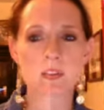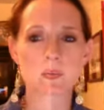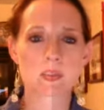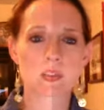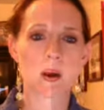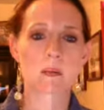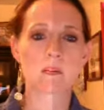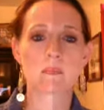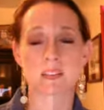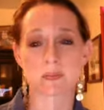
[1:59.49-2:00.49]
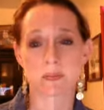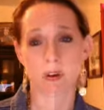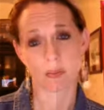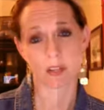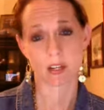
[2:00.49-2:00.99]
with this problem is through
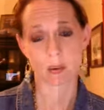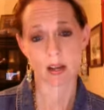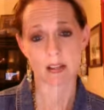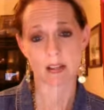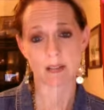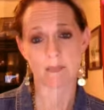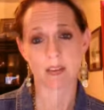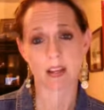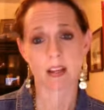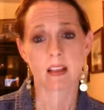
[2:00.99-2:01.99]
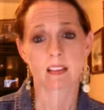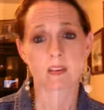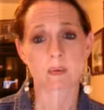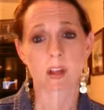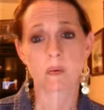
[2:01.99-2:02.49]
homosexuality. There were
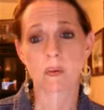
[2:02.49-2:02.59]
lower